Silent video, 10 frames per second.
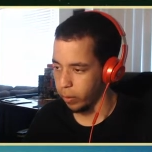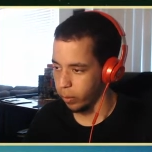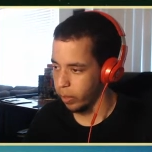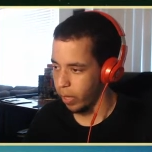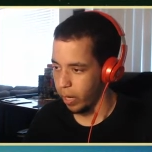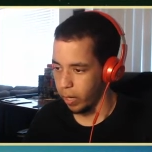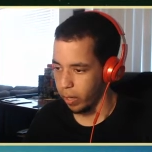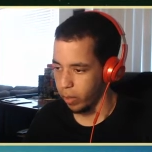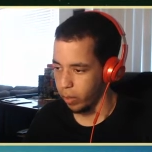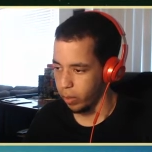
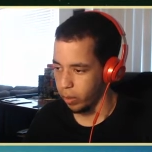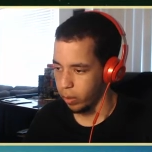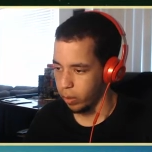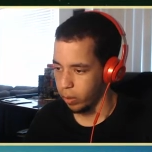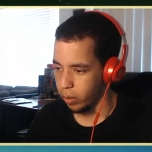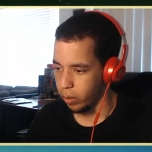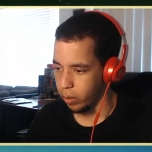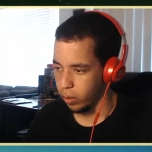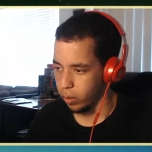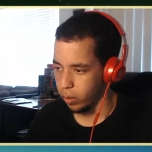
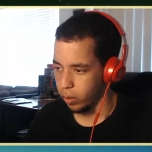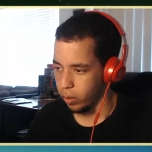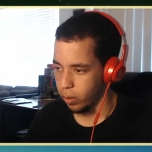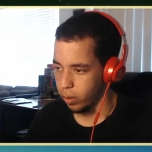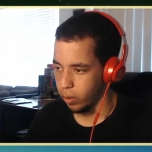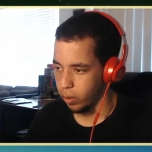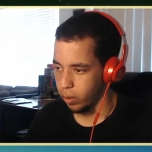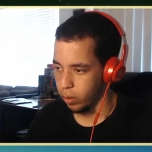(silence)